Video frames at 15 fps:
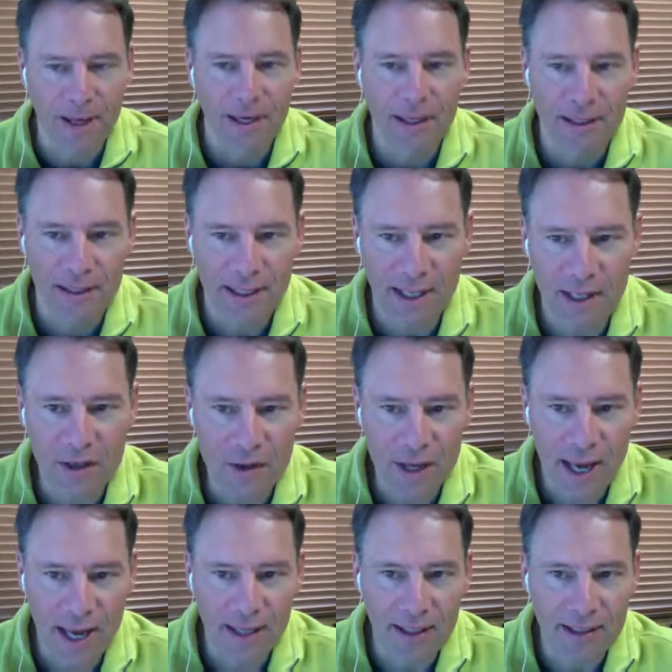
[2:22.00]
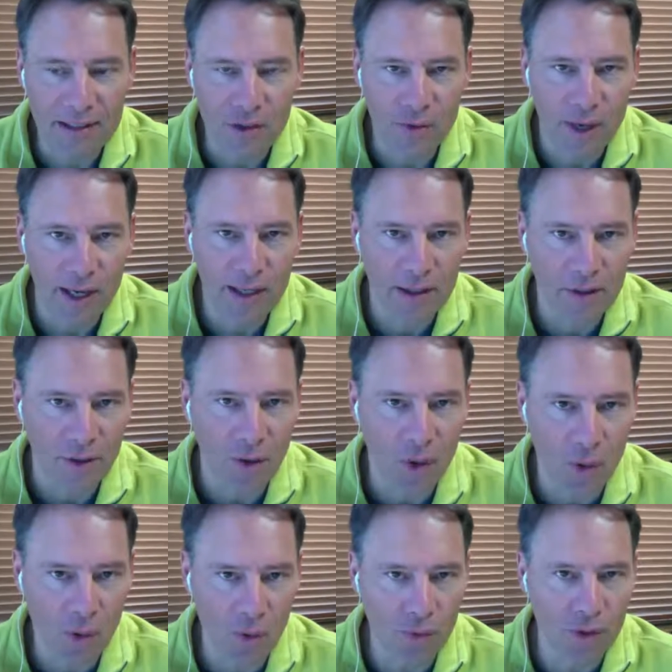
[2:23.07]
The internet has created a
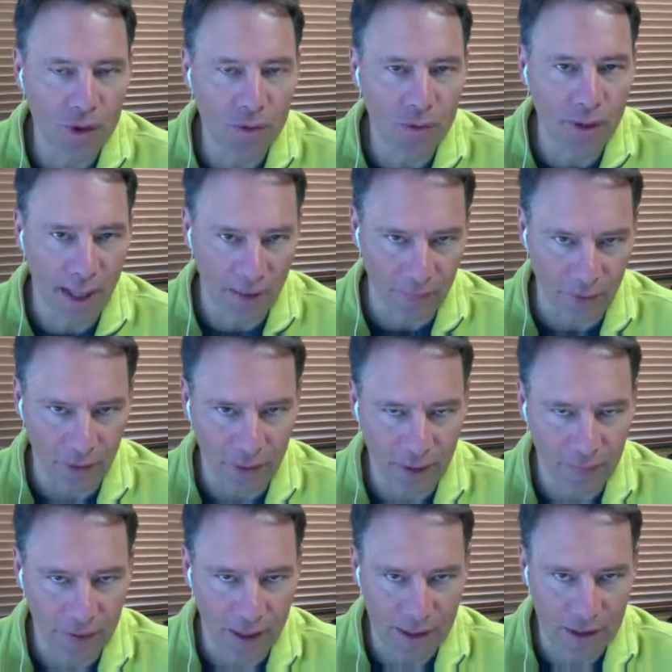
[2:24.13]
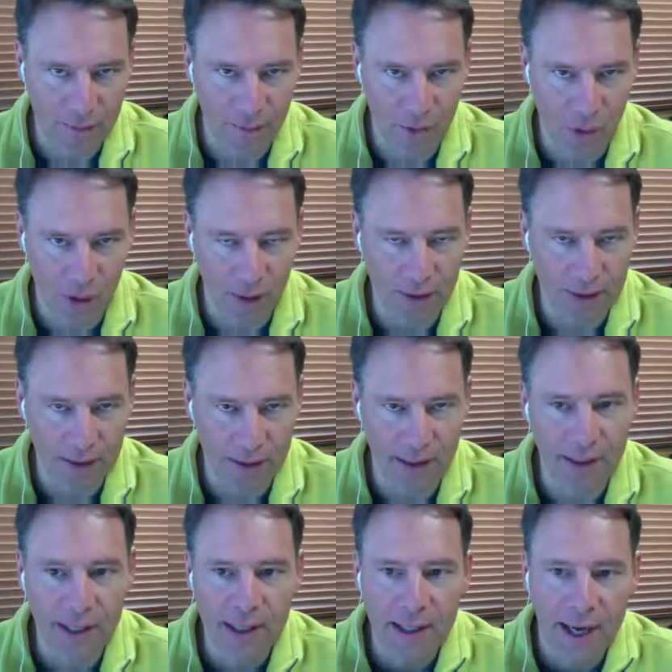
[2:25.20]
whole new level of customer loyalty,
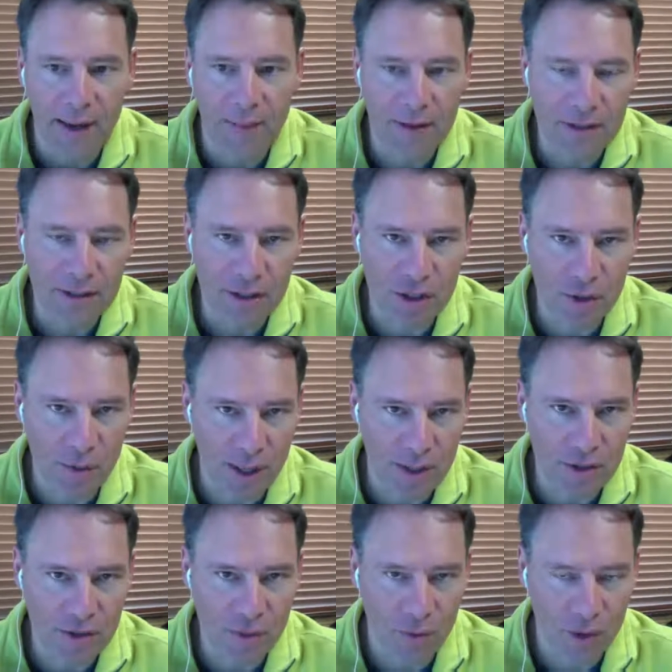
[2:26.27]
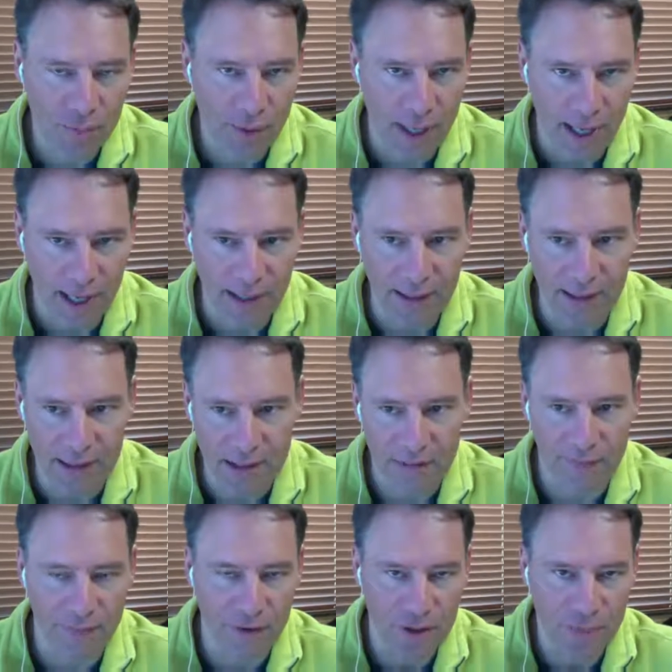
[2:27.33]
and there's a two-edged sword behind this. The
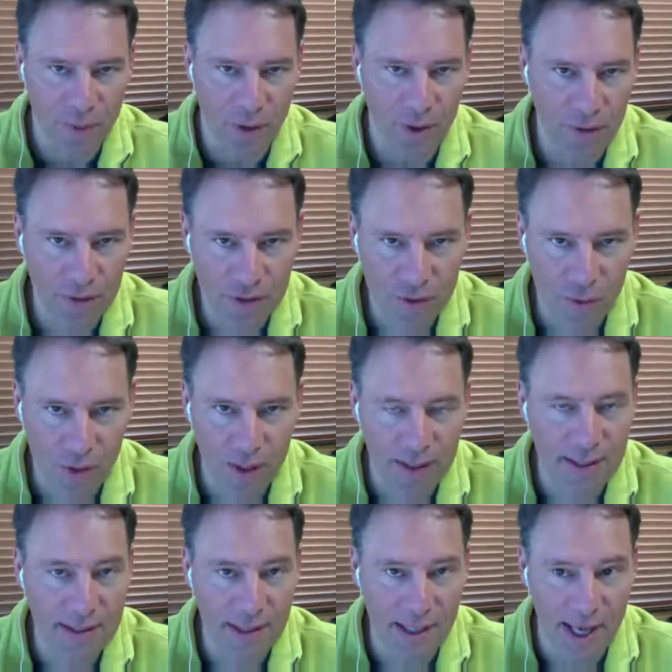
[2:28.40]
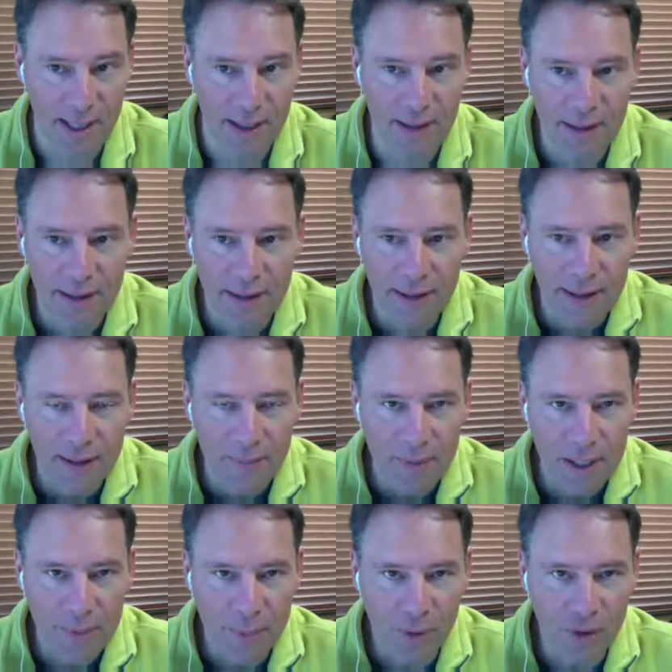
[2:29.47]
first part of the sword is that
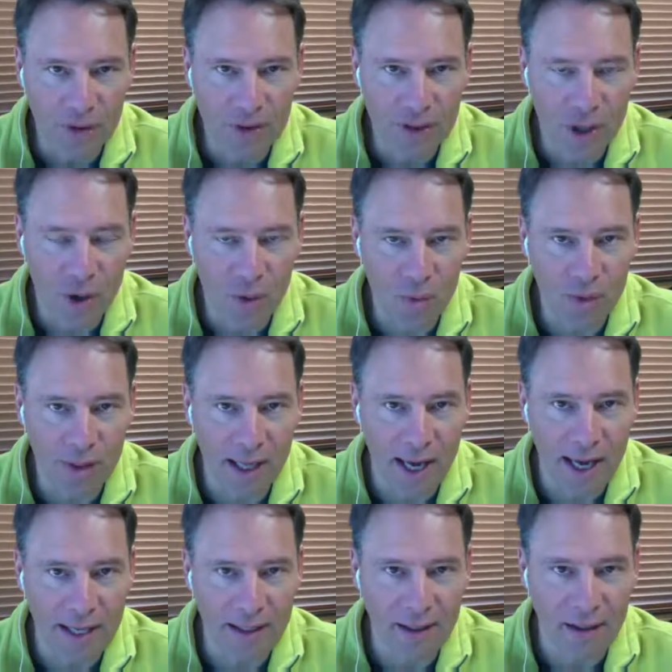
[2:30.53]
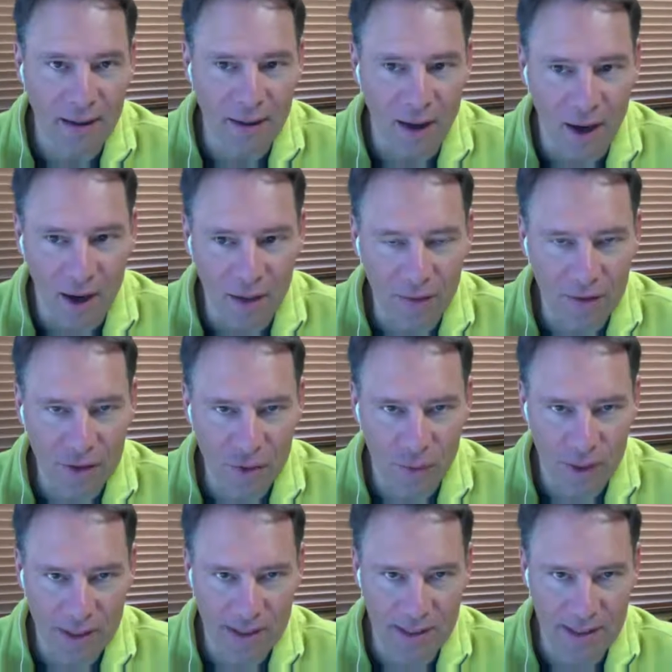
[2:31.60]
people don't like all of the
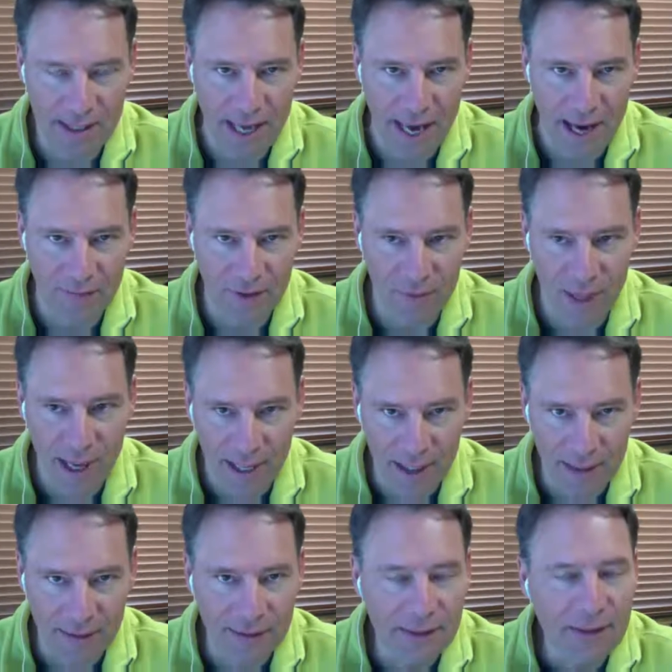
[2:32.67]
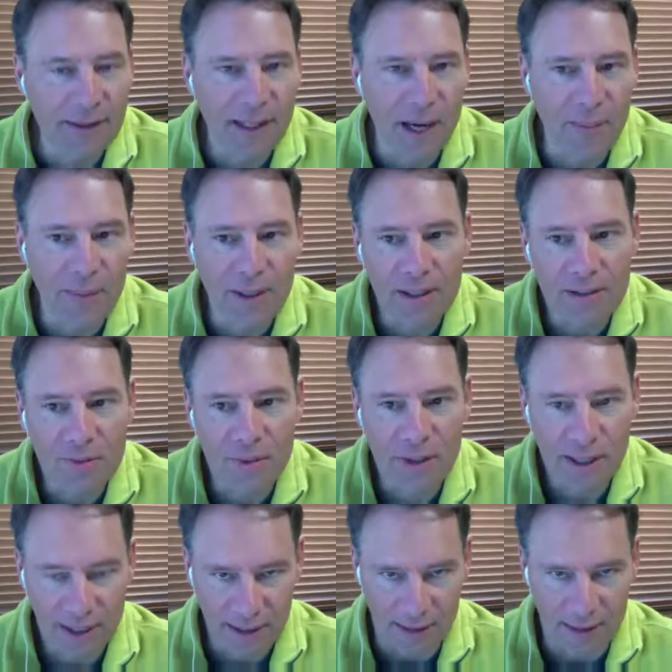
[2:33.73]
choices they have to make. I mean, it's
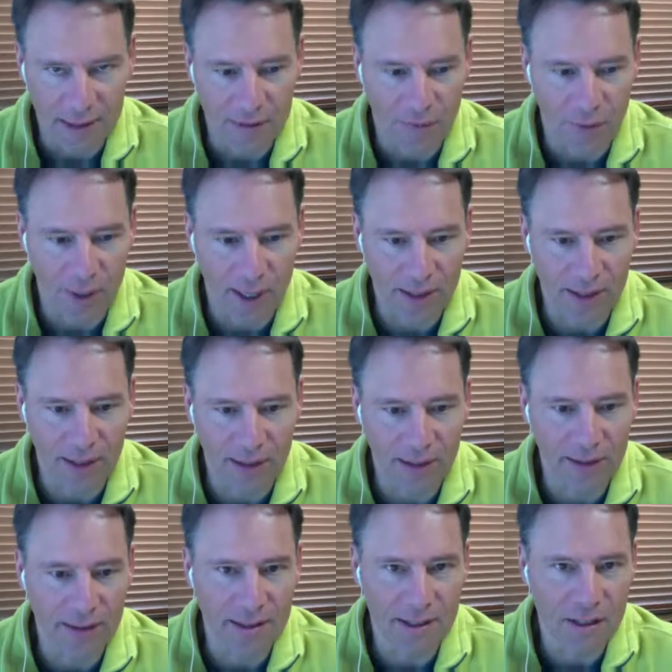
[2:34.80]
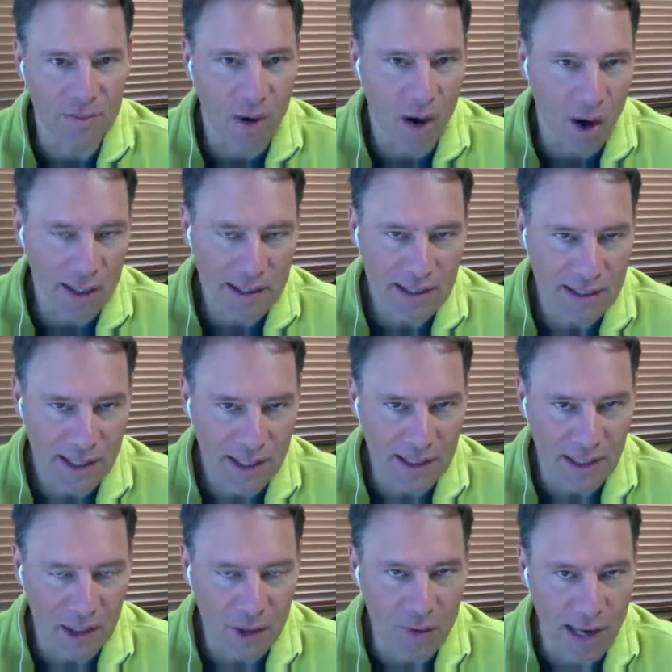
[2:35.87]
ridiculous. For the smallest thing
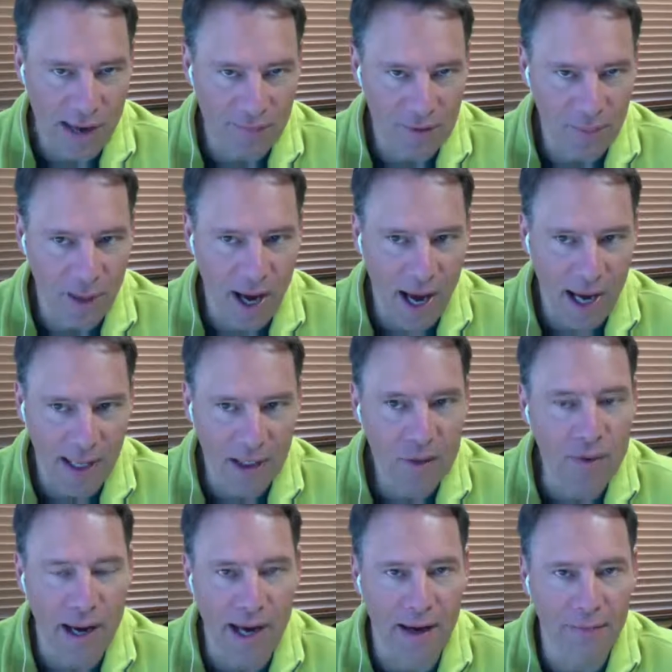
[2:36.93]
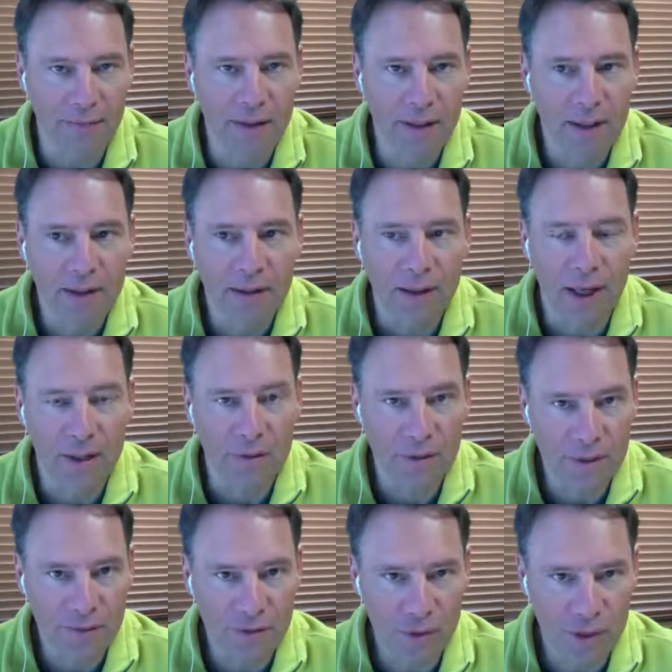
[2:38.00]
that you have to buy, you have
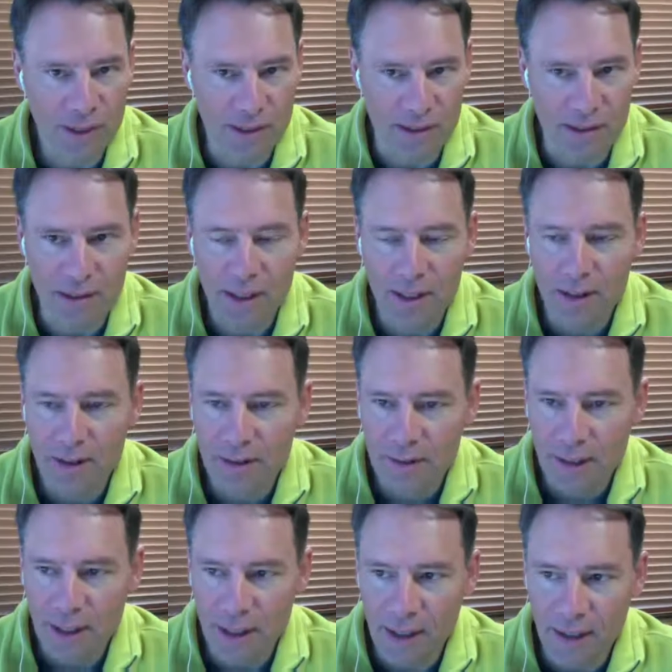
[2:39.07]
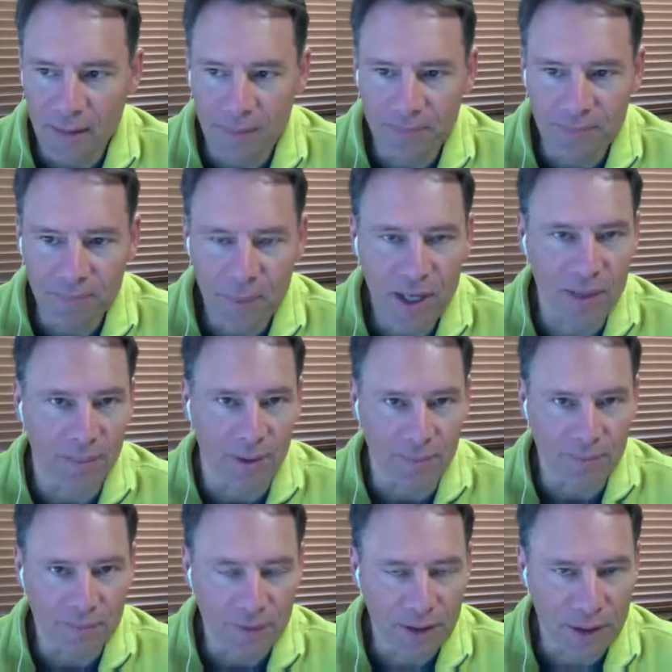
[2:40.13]
hundreds of choices. Minimum,
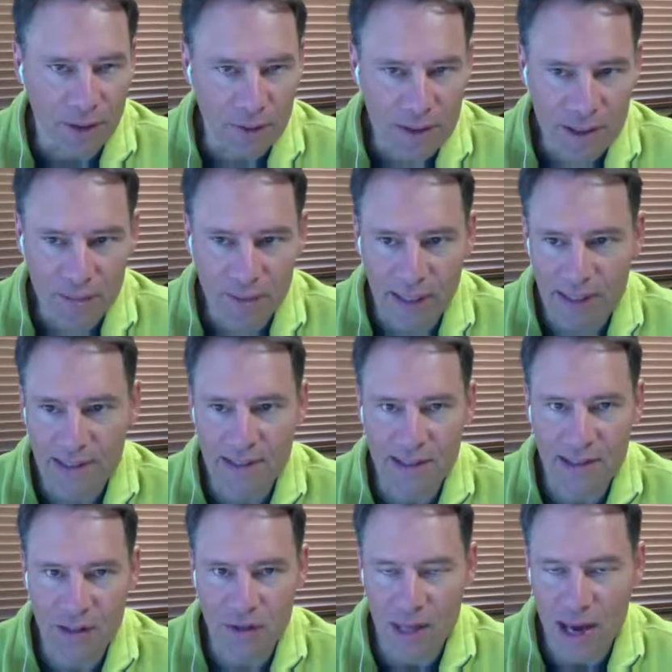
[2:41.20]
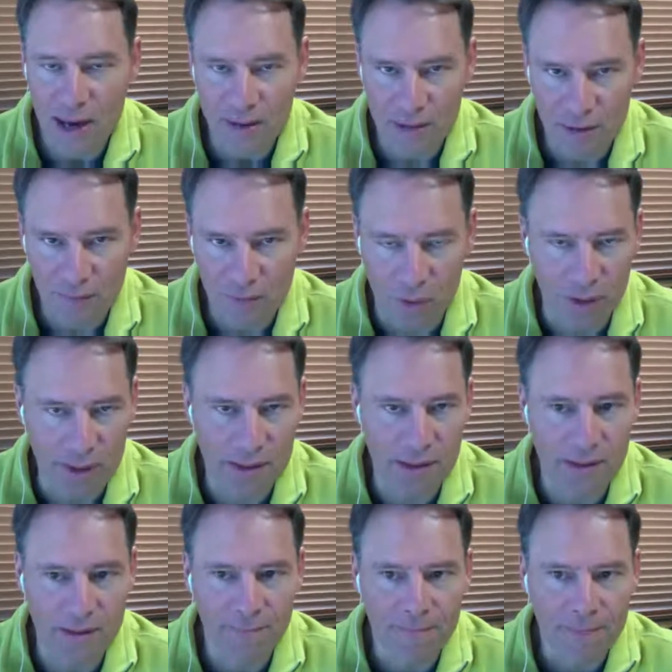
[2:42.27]
in some cases, thousands of
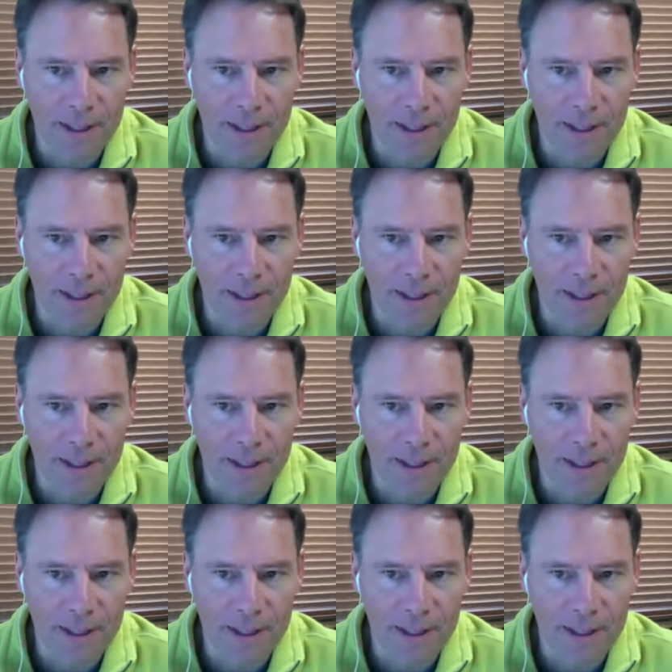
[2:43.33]
choices.